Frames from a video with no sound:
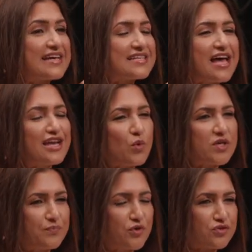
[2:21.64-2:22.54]
Yes, and what
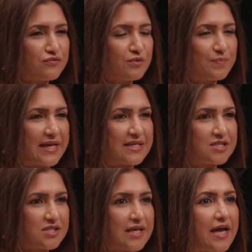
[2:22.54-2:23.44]
a beautiful place
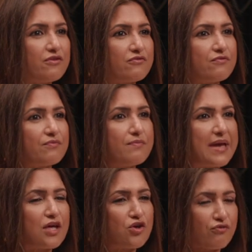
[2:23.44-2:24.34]
to kind of
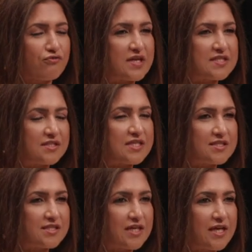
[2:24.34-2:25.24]
make your first
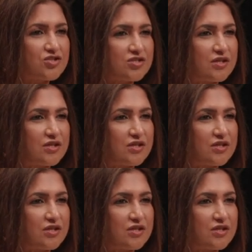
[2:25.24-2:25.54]
destination,